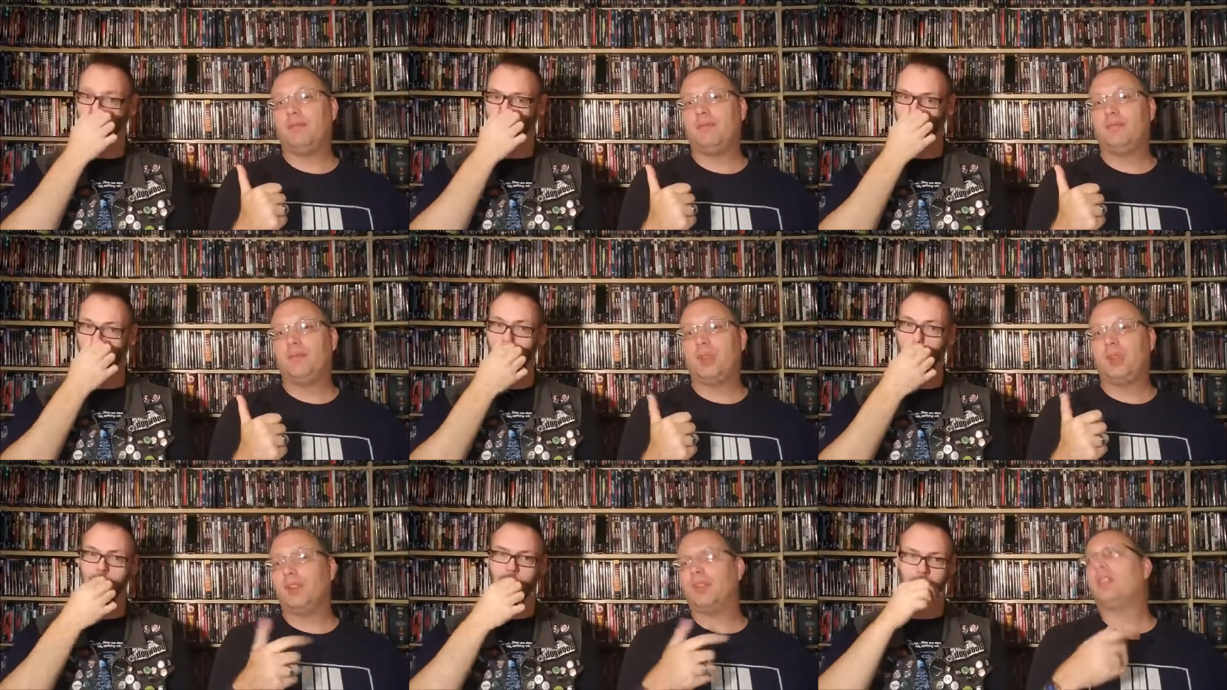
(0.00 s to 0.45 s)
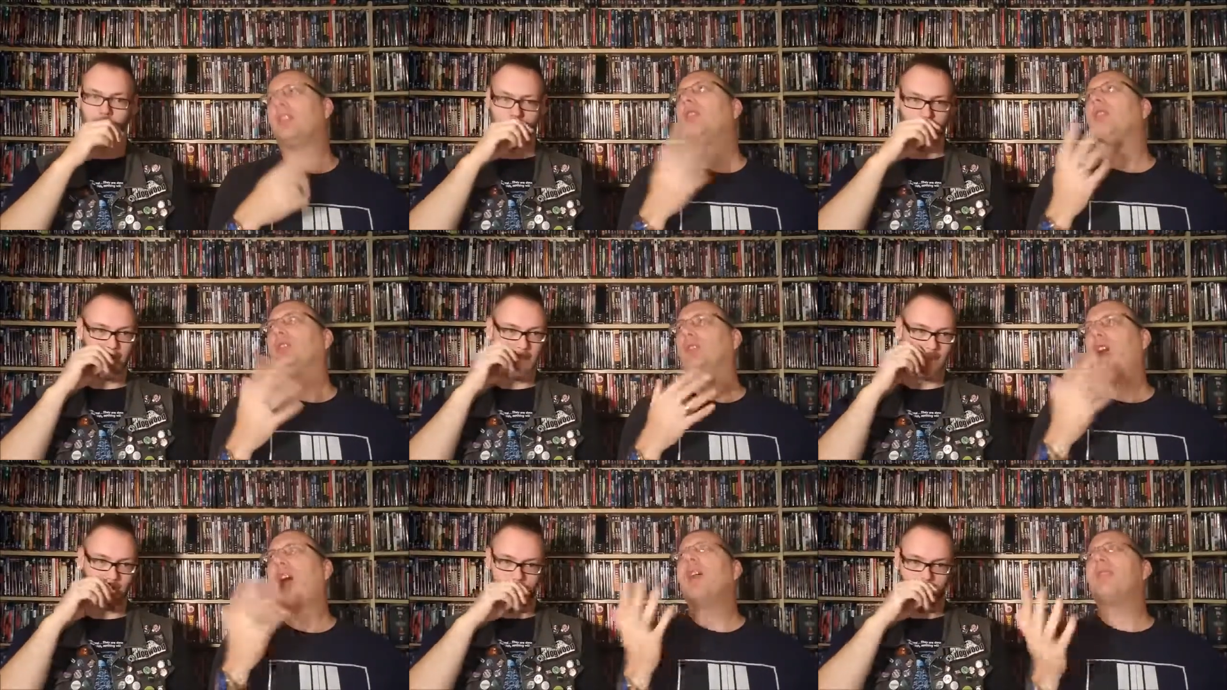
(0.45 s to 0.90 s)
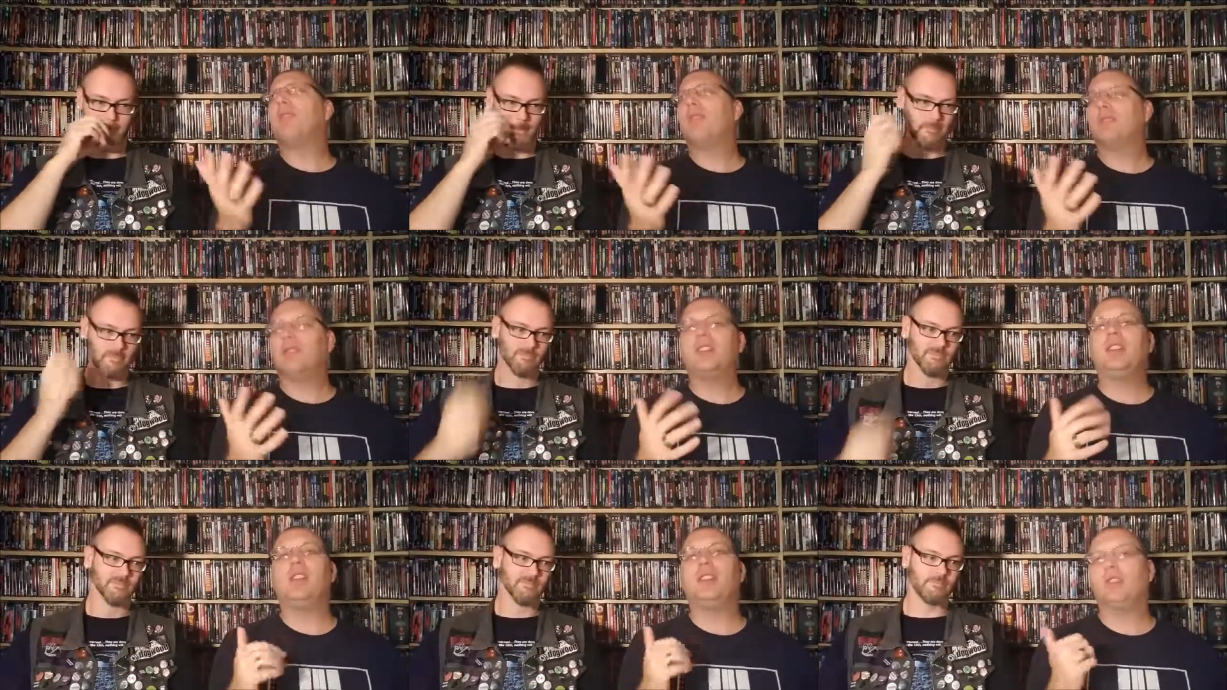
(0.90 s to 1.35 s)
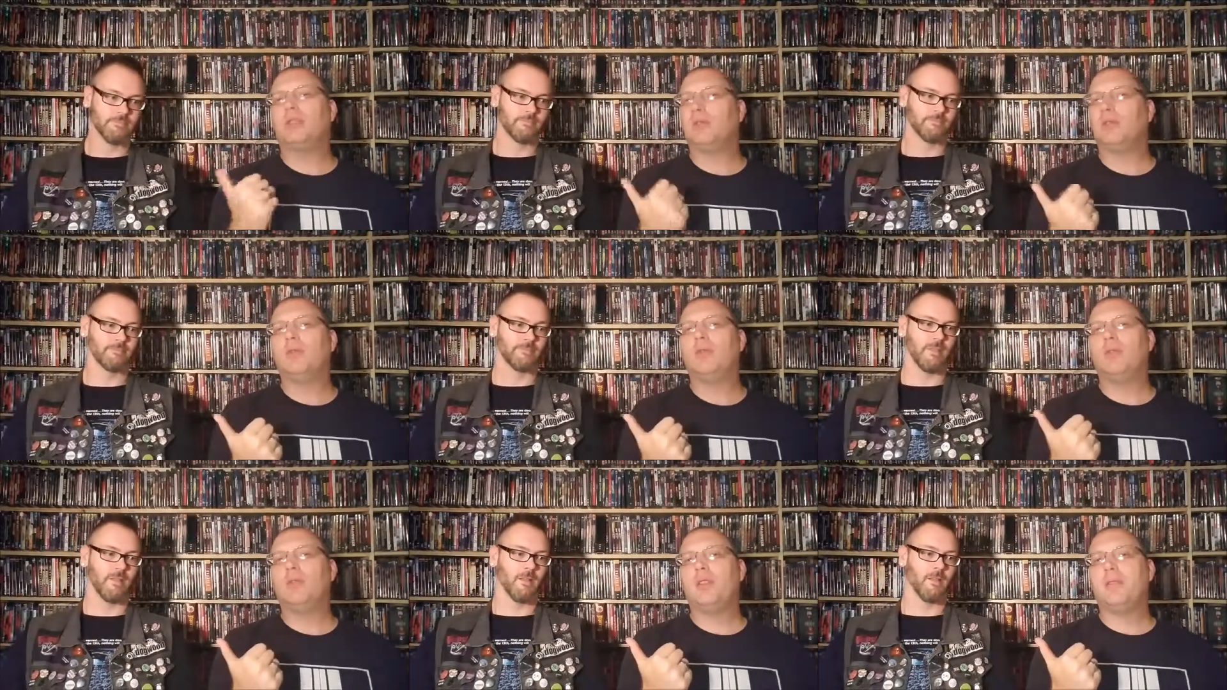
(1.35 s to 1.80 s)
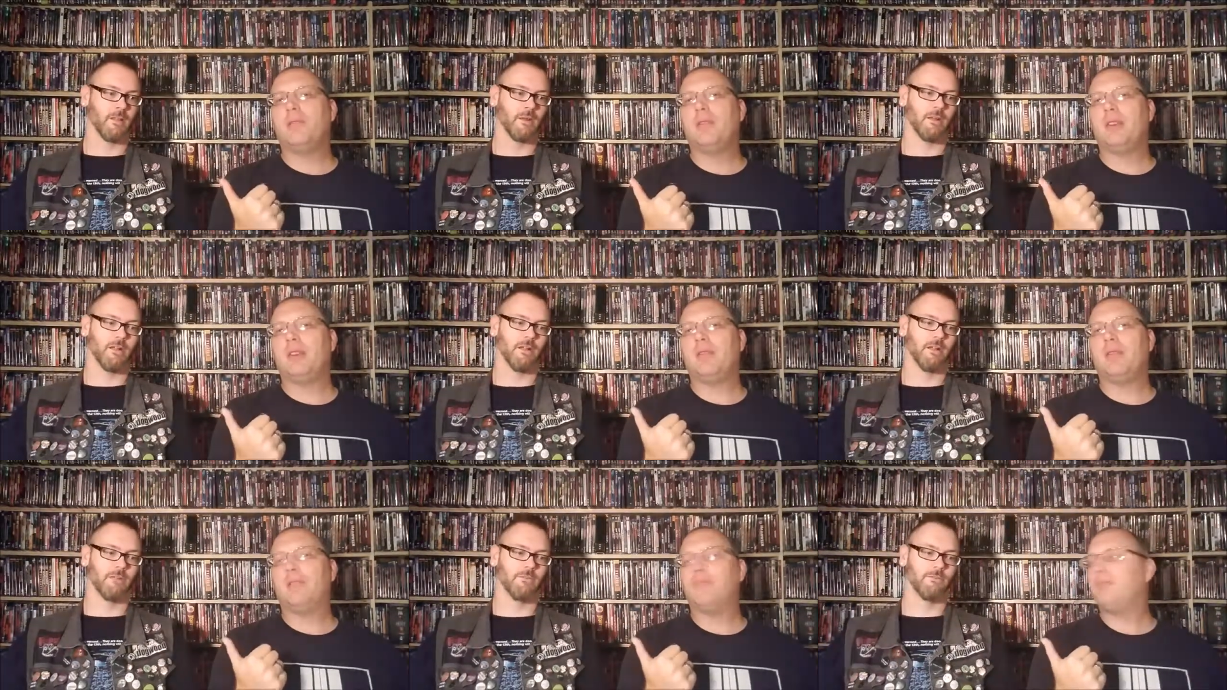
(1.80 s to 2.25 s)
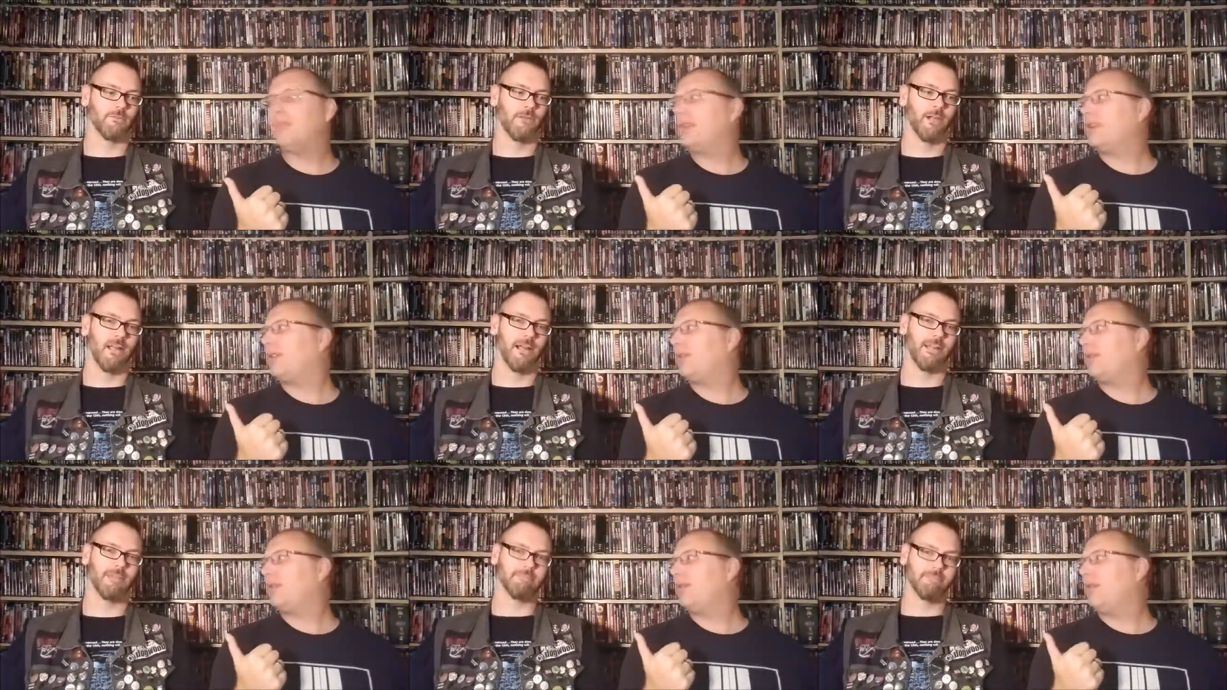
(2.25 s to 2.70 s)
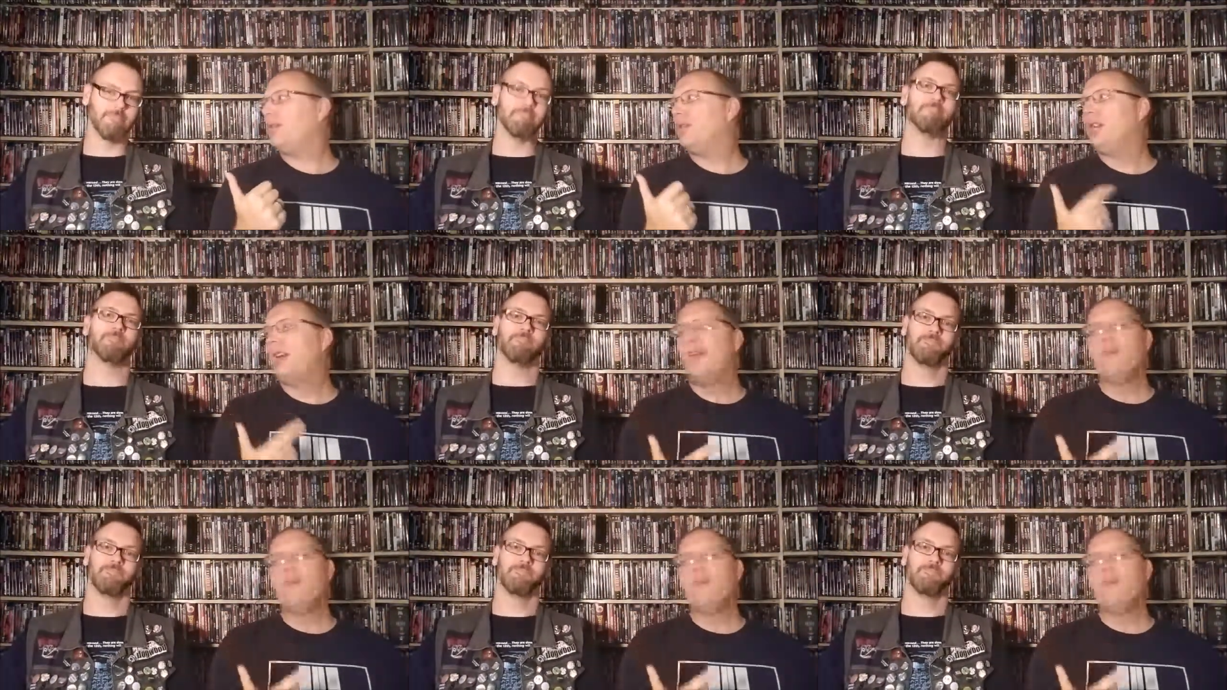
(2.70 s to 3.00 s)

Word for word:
Speaker 1: or a single type of killer would have been a middle right. of the road.